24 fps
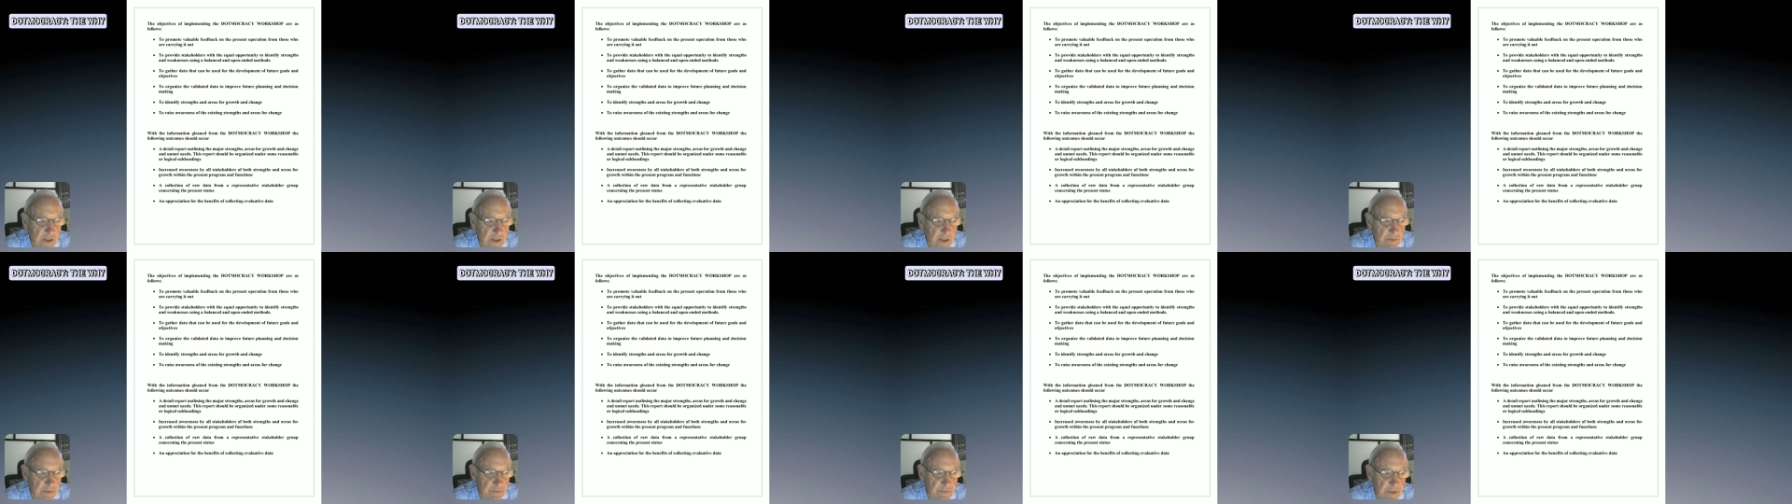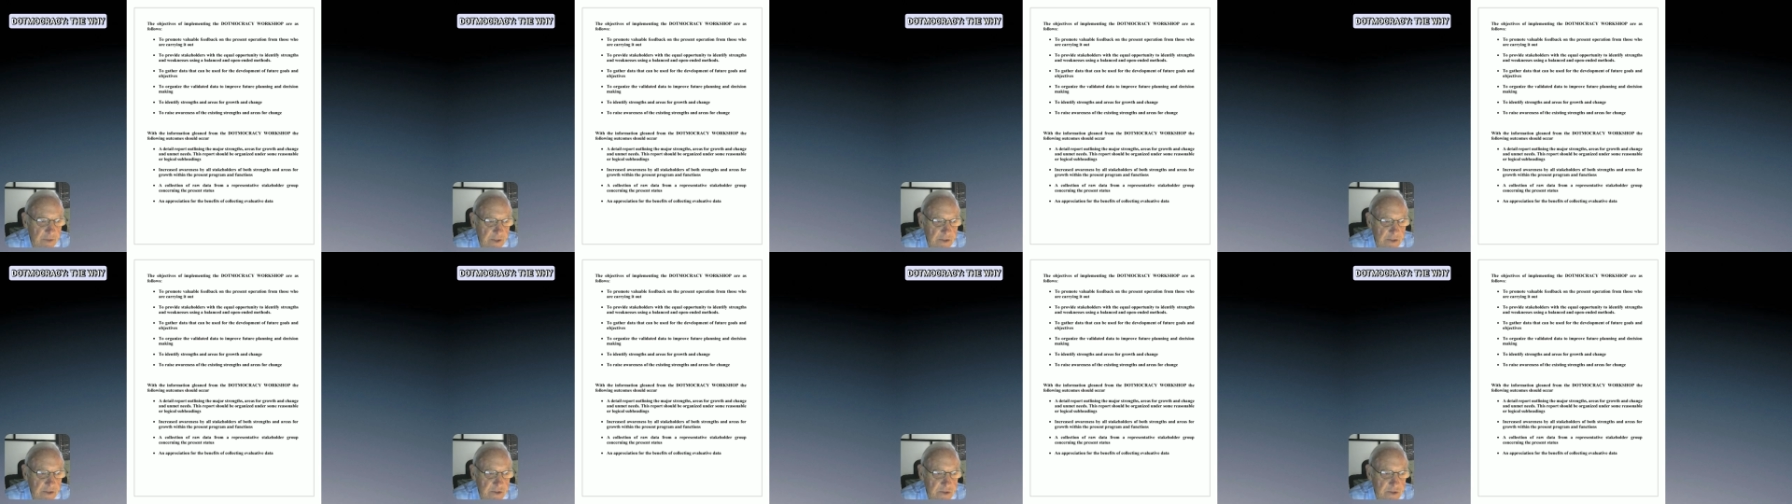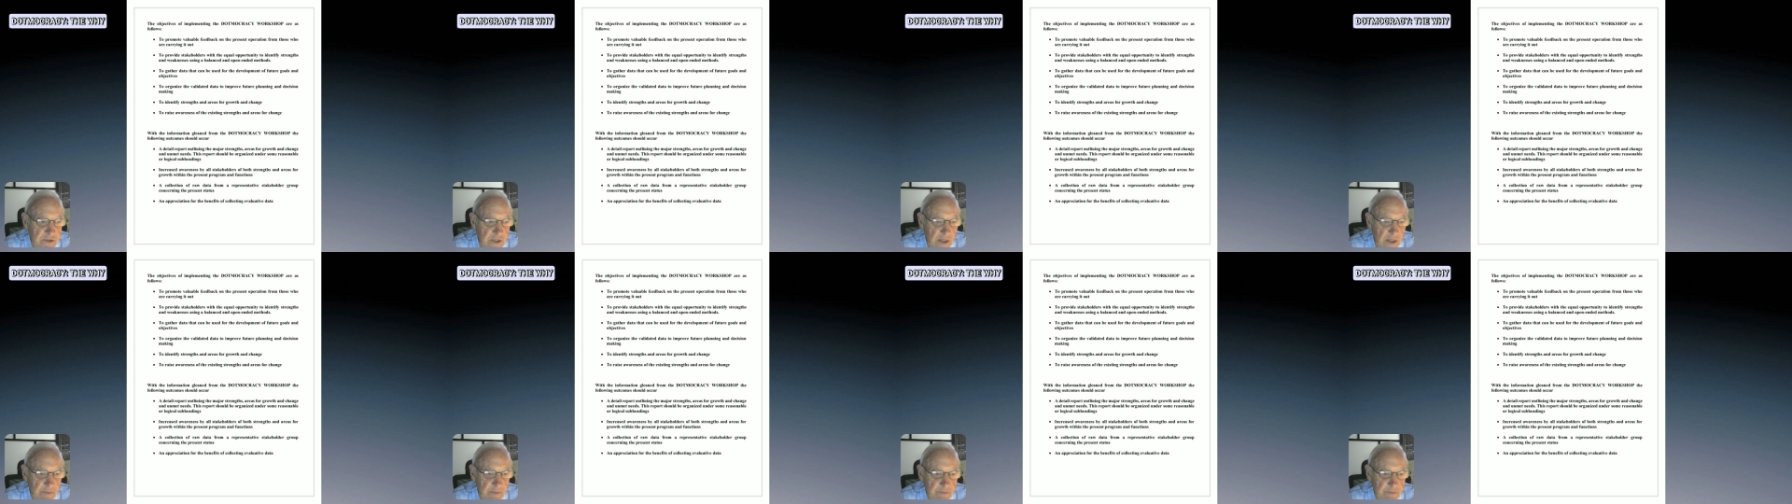up next
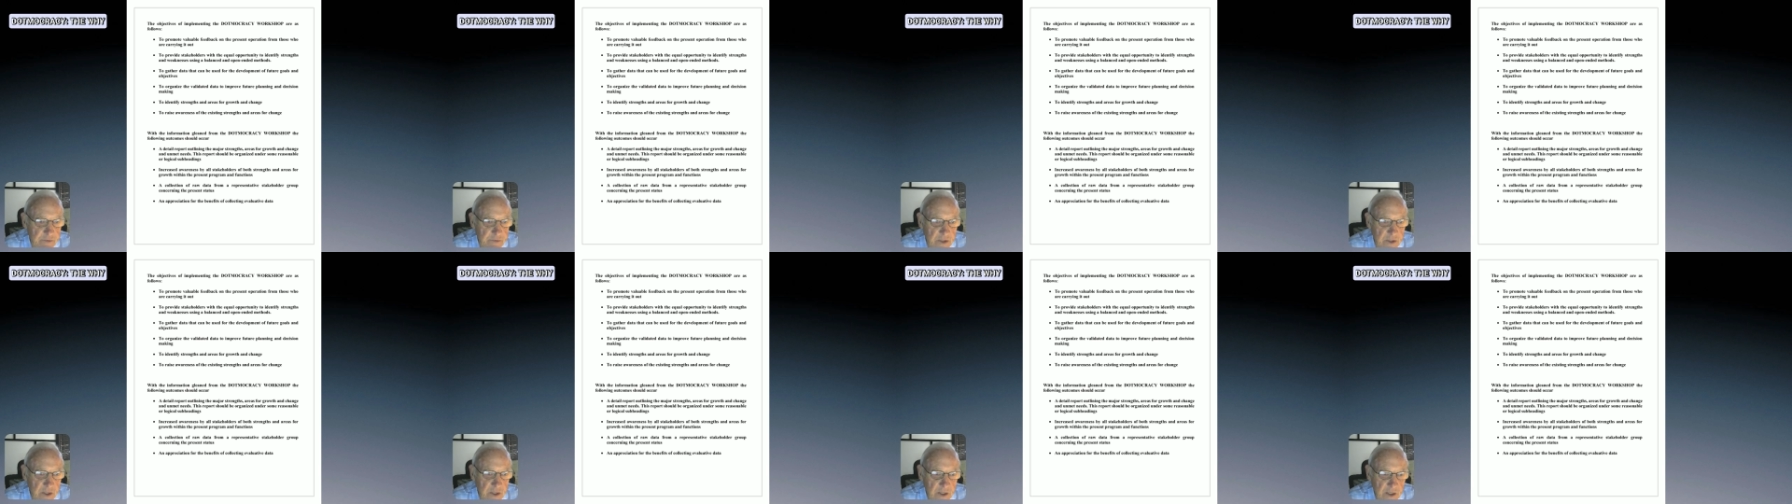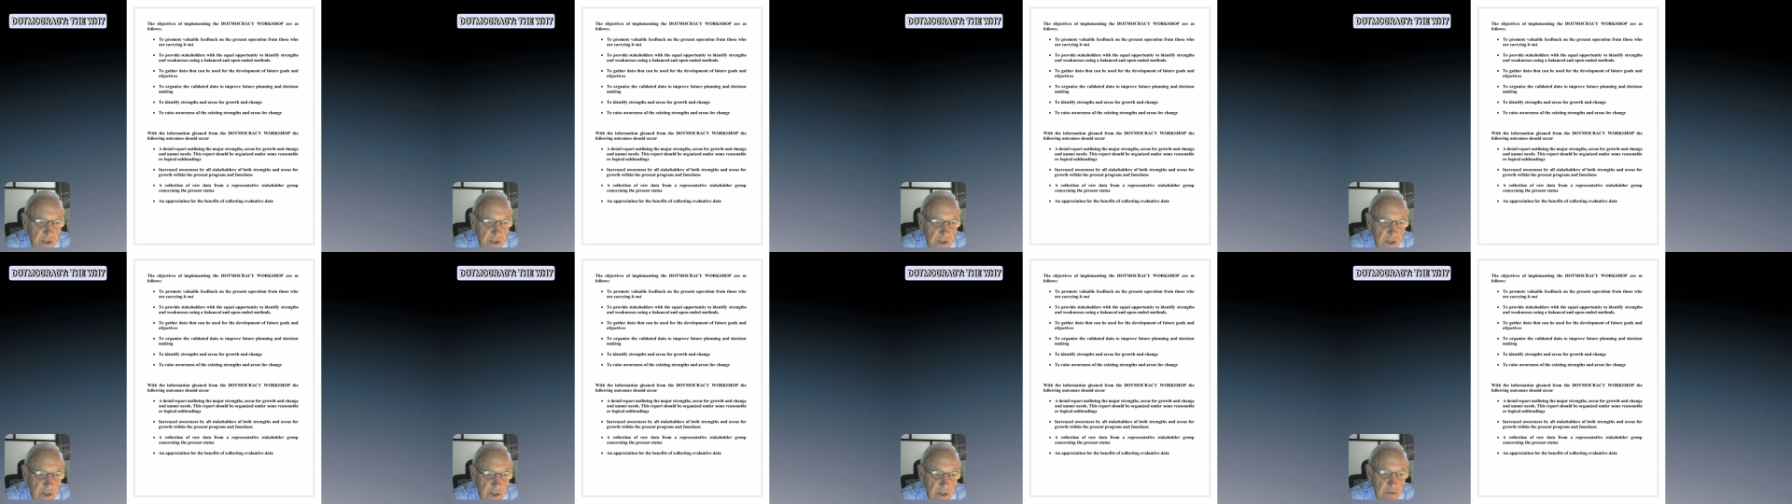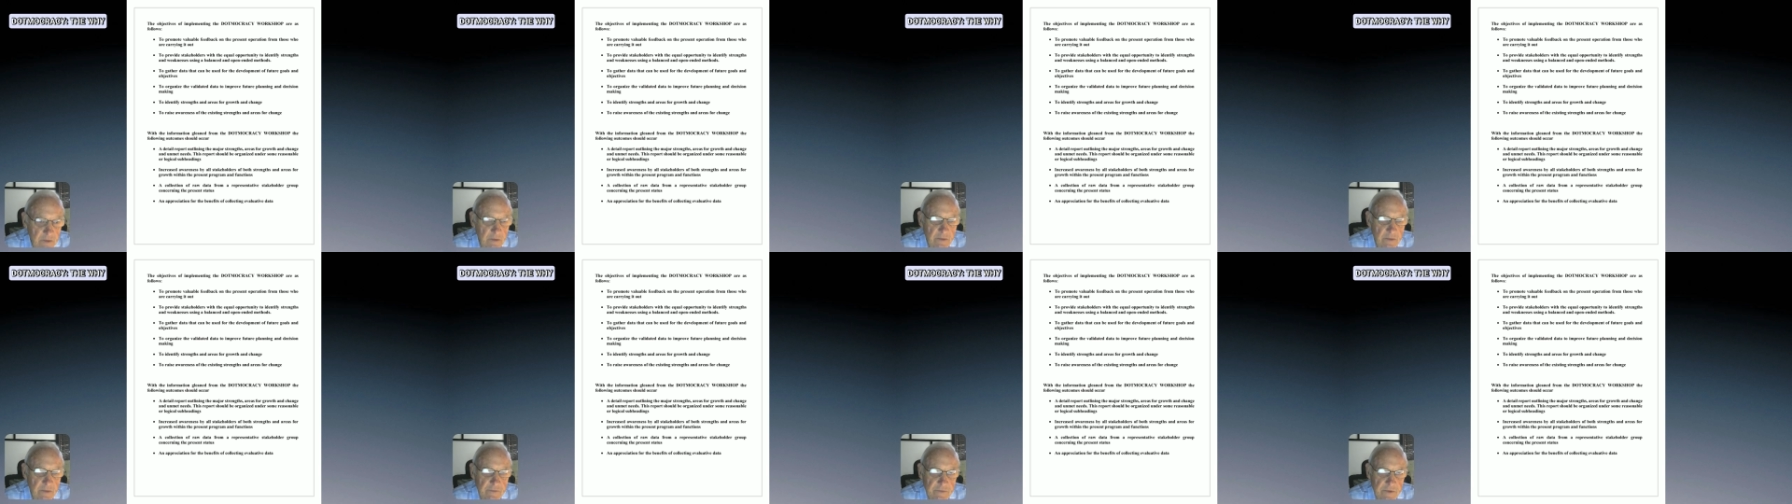steps.
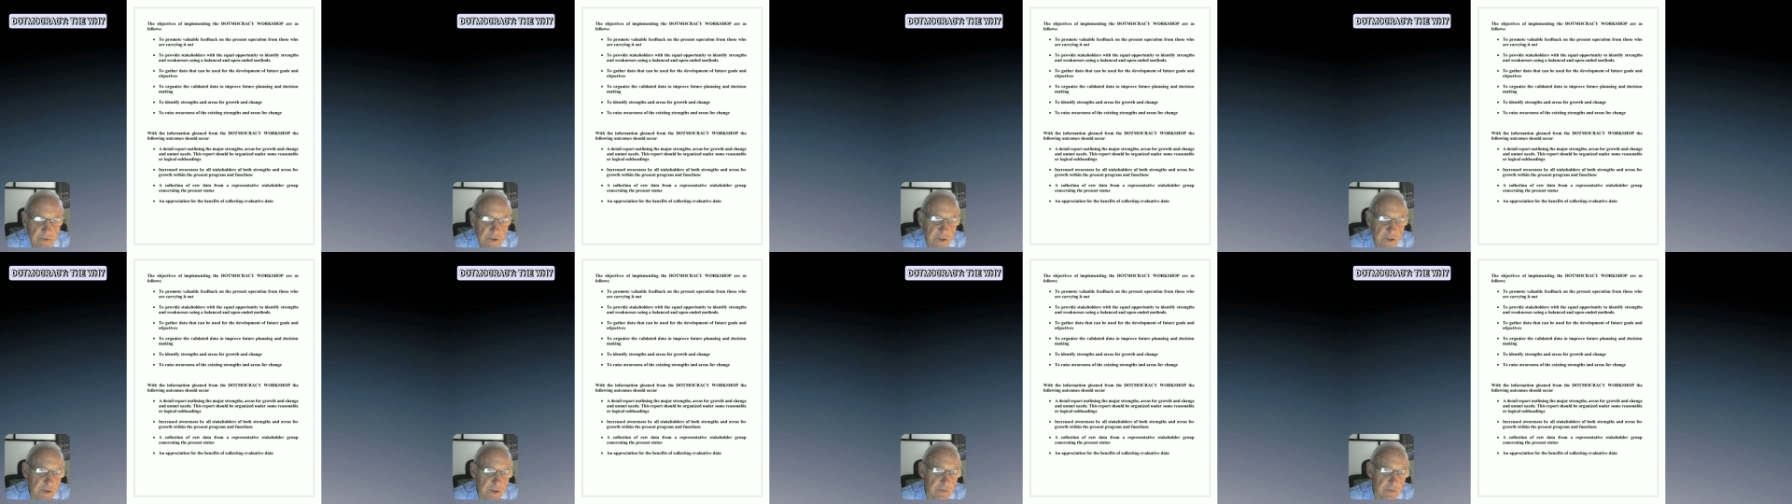However, the